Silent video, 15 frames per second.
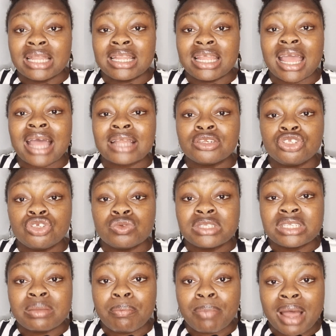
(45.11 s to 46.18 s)
they are
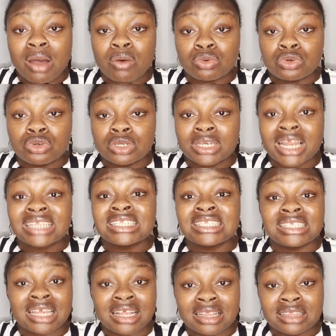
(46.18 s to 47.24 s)
duty bound, that
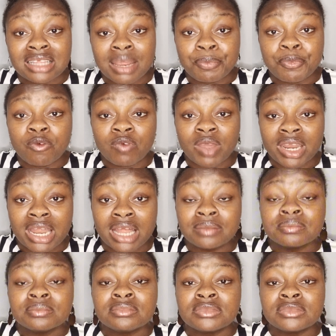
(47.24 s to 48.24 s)
is the healthcare provider,